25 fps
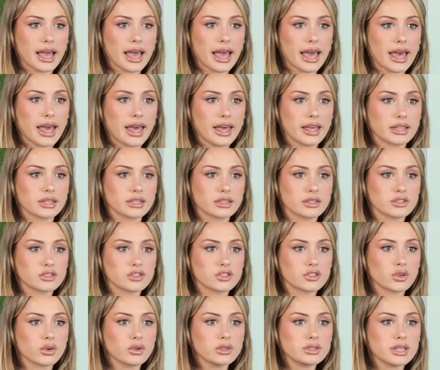And
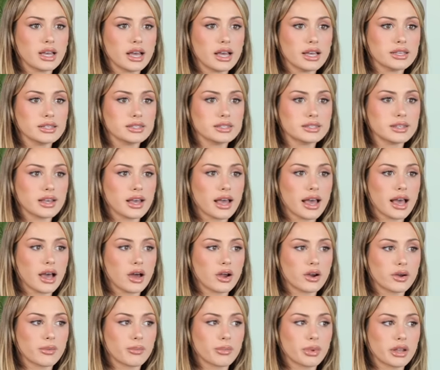soul ties
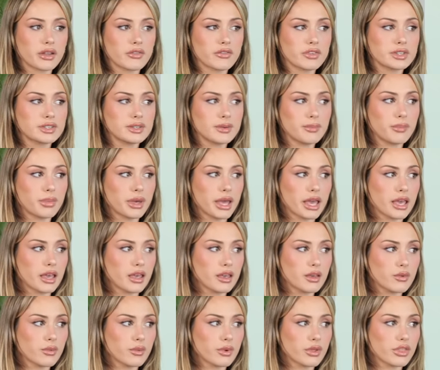are a bit of a
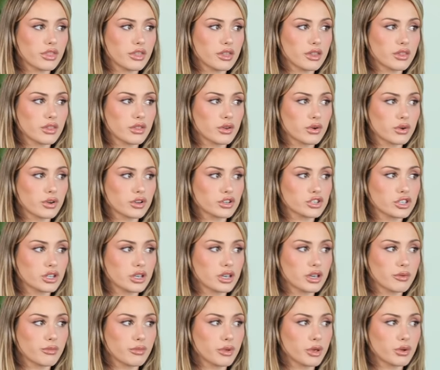debate within the
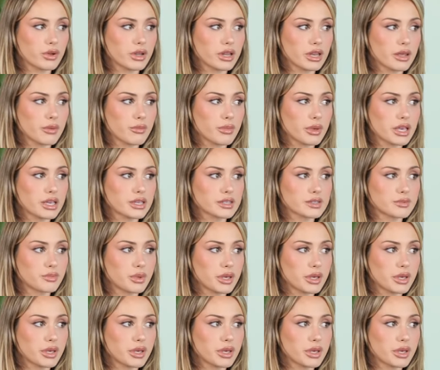Christian community because